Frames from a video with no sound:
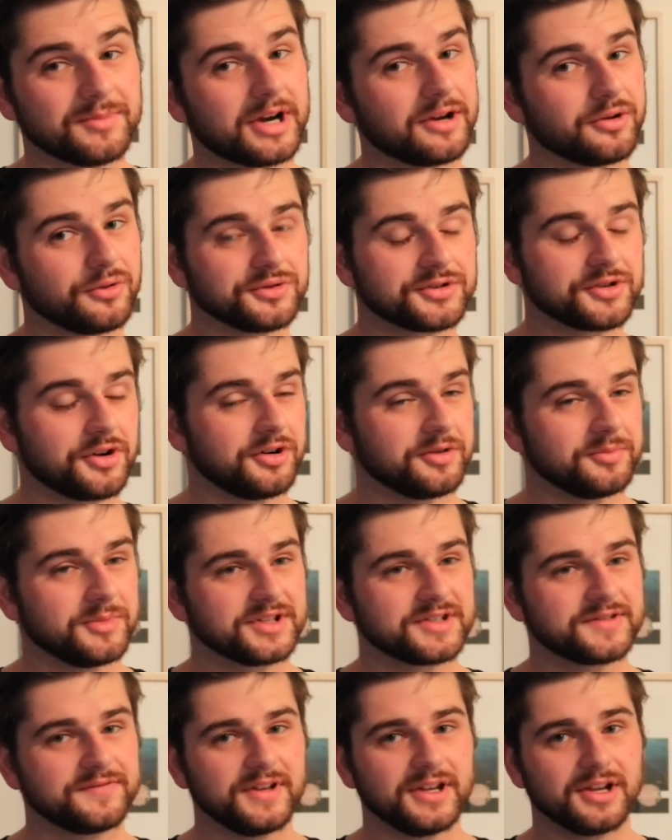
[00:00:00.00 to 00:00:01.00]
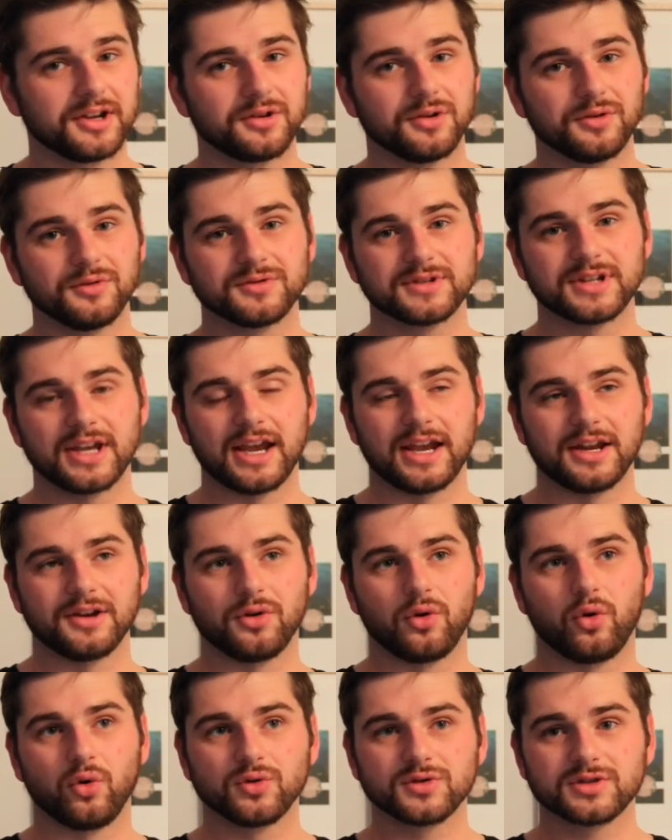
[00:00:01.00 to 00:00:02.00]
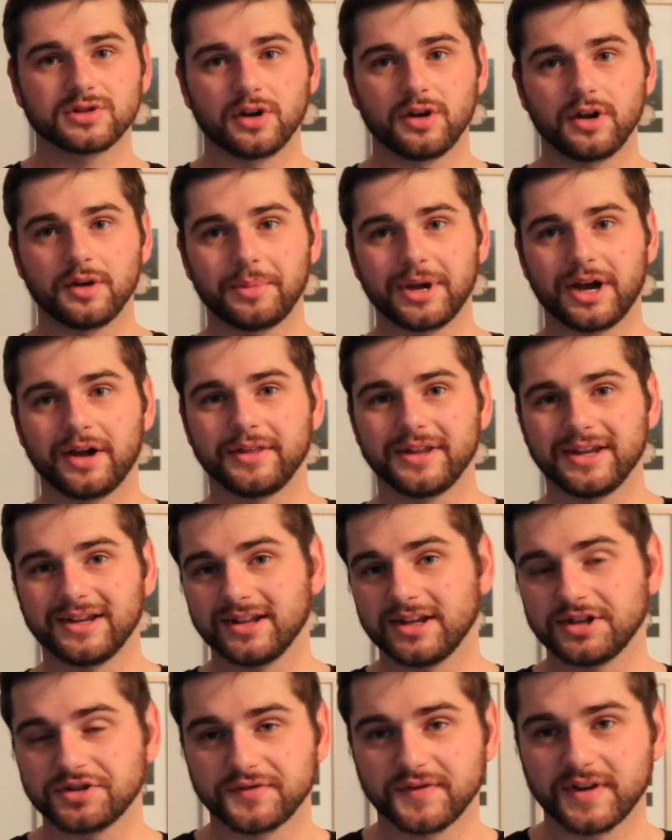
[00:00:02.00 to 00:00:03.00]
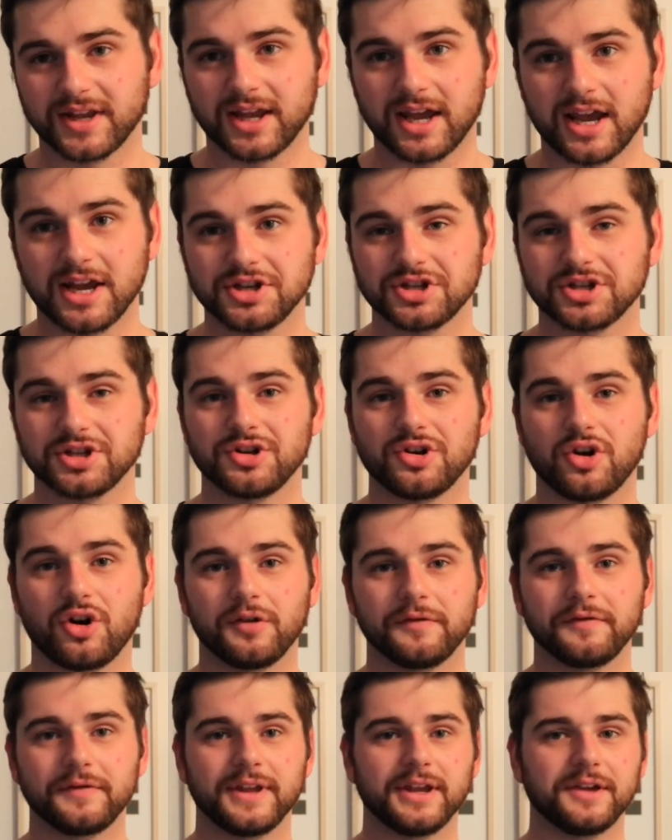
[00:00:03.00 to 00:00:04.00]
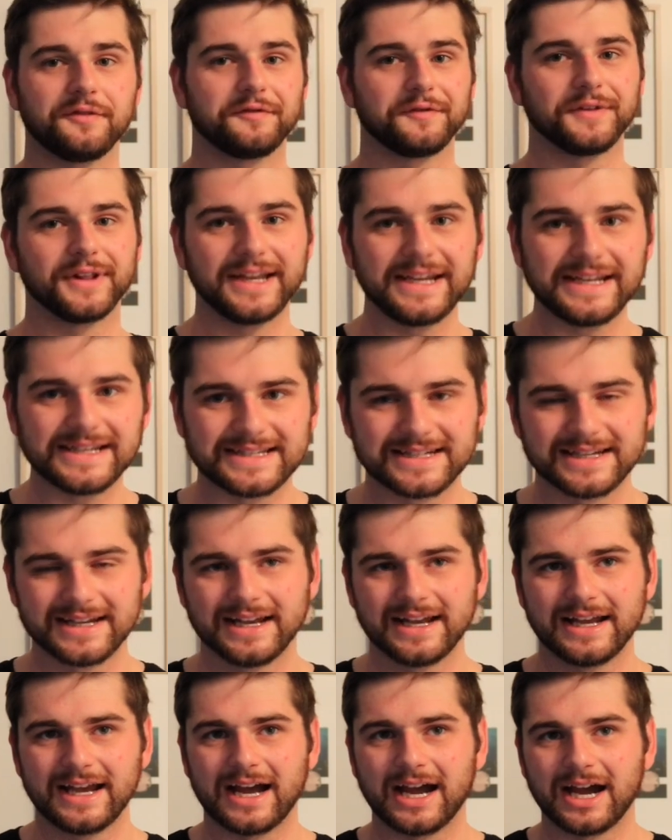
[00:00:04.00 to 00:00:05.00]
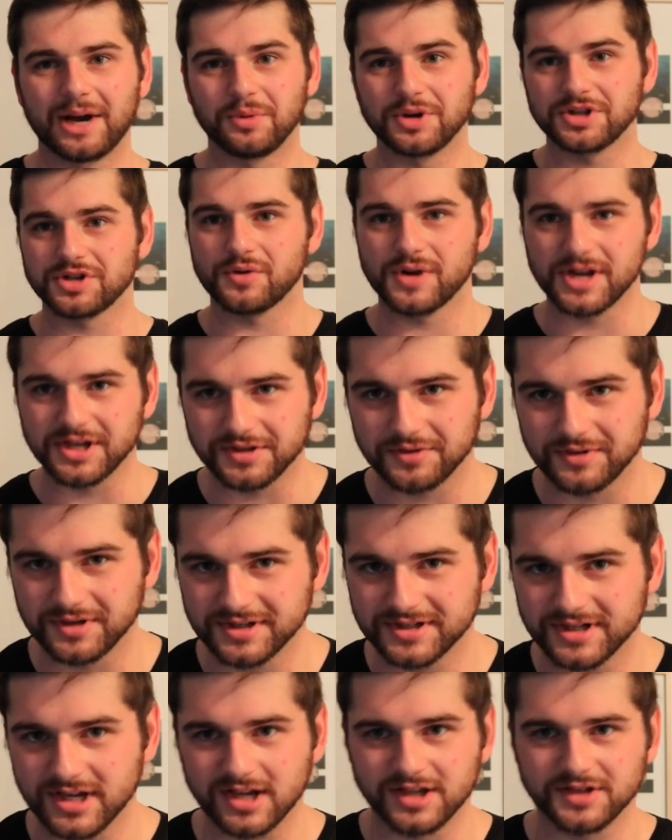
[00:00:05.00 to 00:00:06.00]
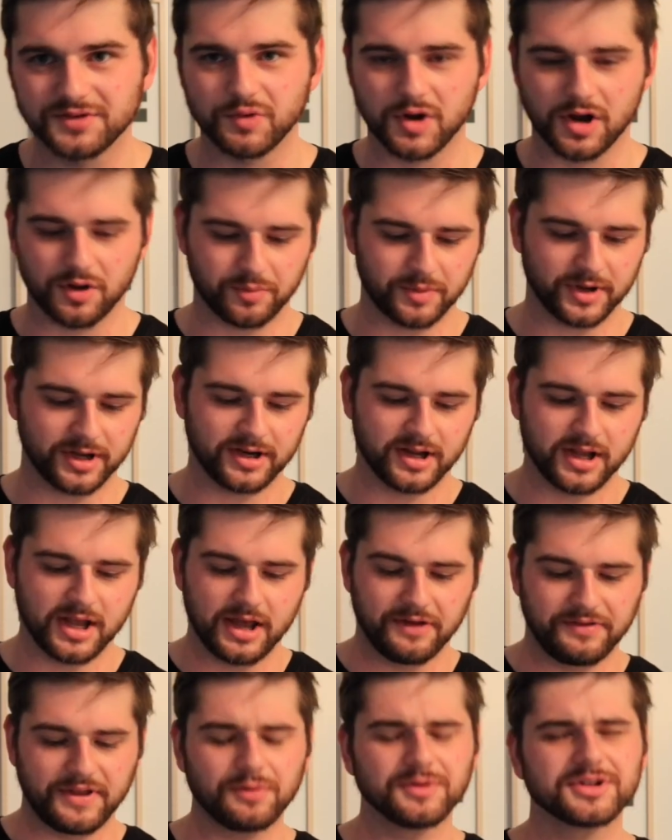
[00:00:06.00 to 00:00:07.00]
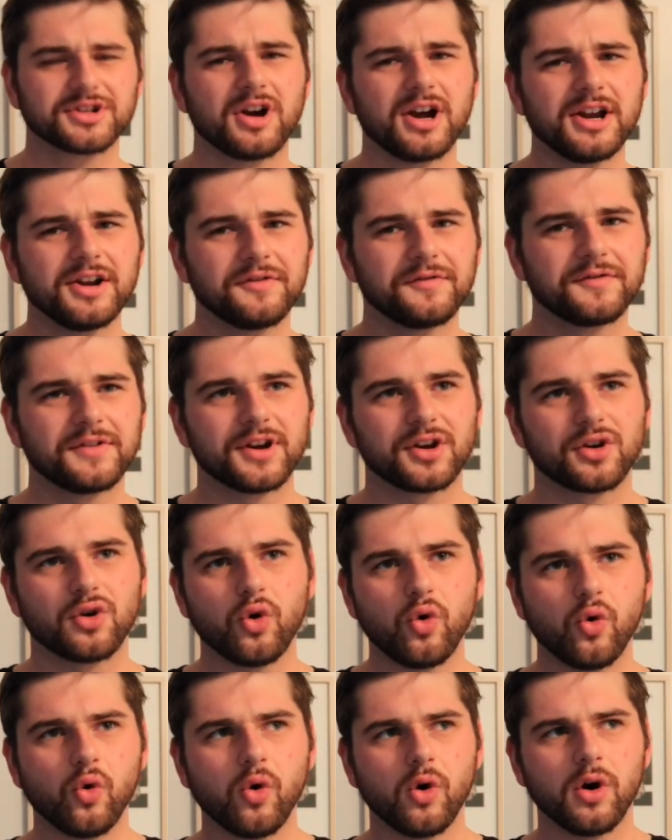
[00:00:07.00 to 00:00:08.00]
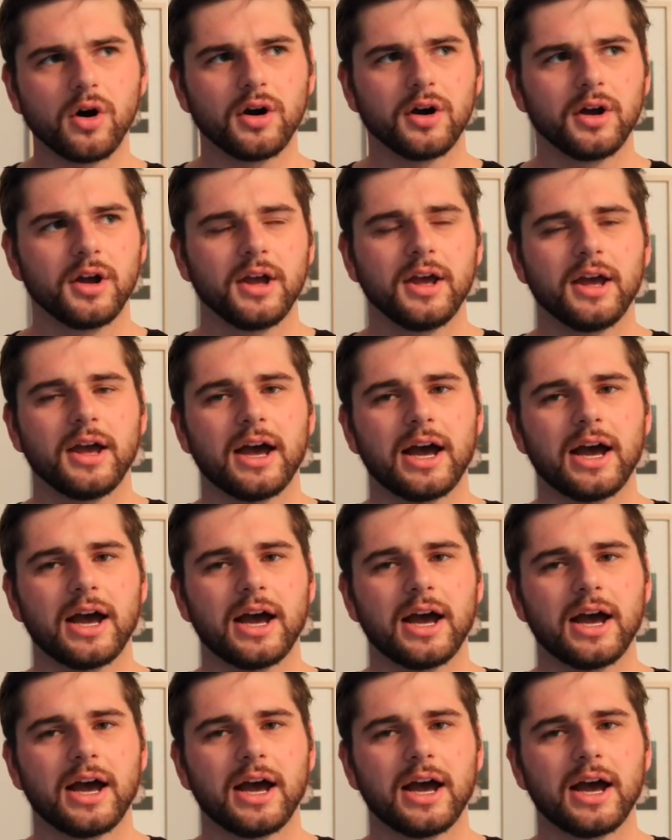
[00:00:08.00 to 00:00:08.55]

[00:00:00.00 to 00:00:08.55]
about autonomous vehicles, and also about the electrification of their fleet, which I'll get to in a sec as well. But that was kind of the core